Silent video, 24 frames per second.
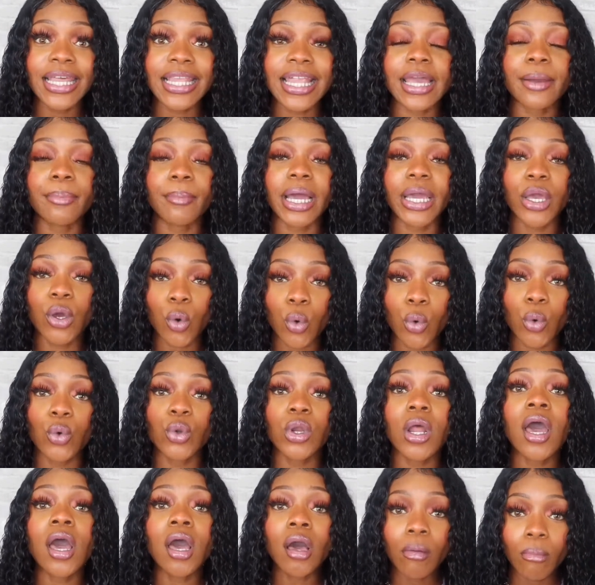Like my own
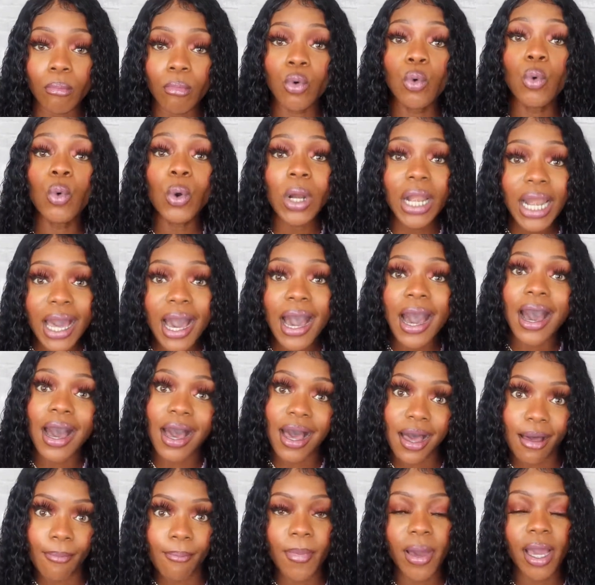
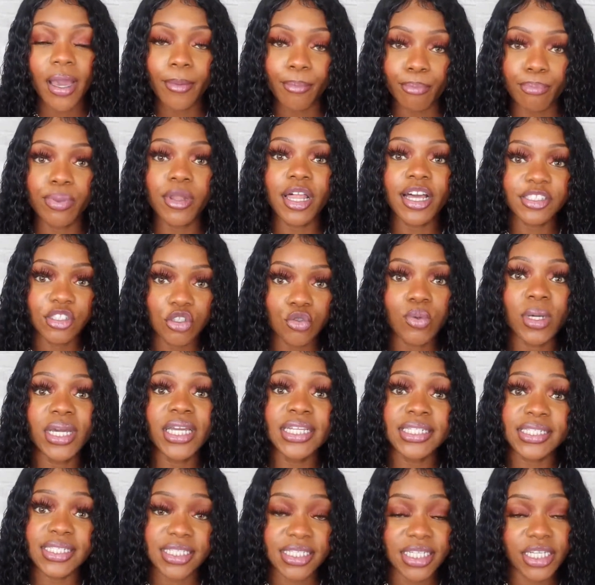moolah, my blood, sweat,
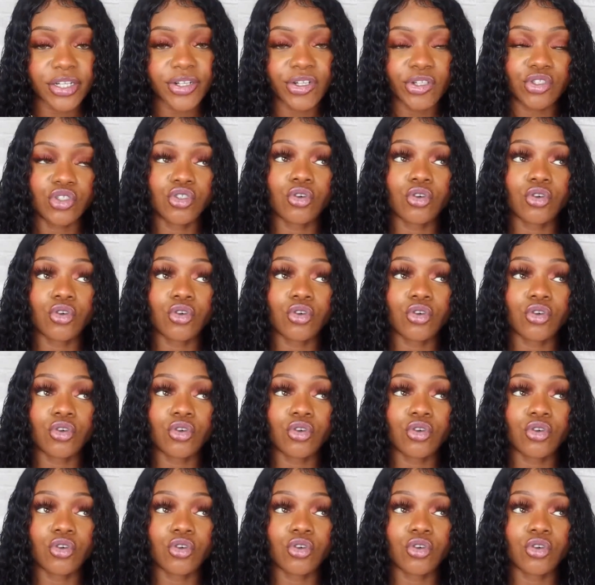and tears.